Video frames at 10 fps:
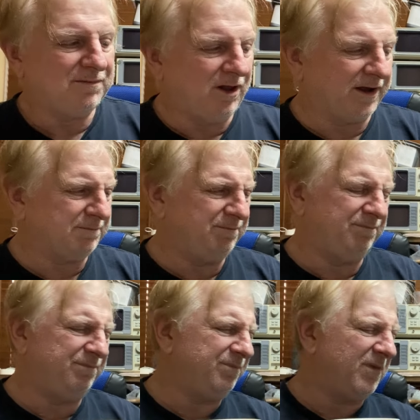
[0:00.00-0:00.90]
Like,
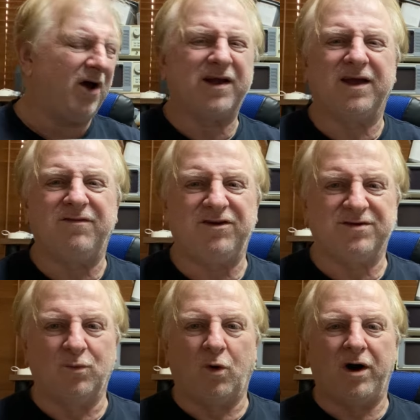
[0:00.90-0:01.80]
I could give you
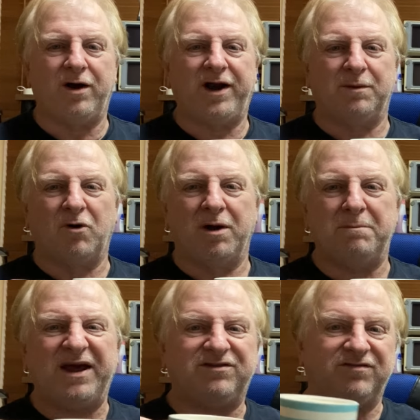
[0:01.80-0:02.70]
some wire out of my
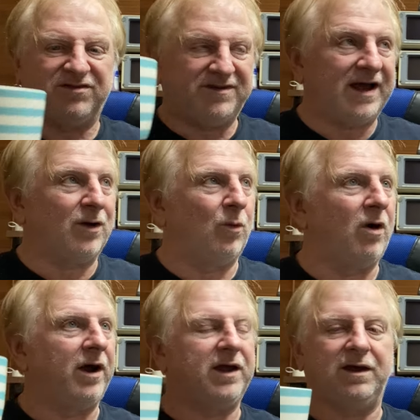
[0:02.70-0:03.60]
massive stack of
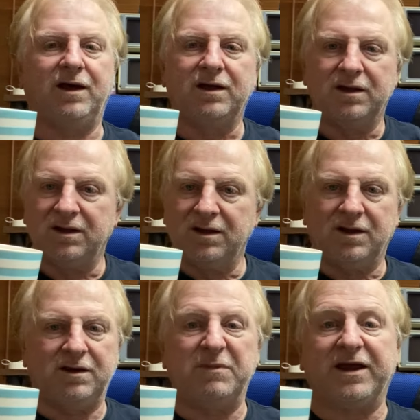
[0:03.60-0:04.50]
wire here.
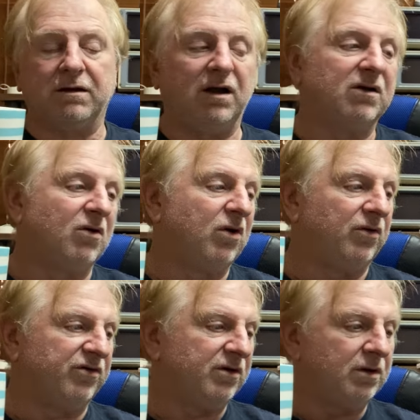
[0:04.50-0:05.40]
You make your own coils.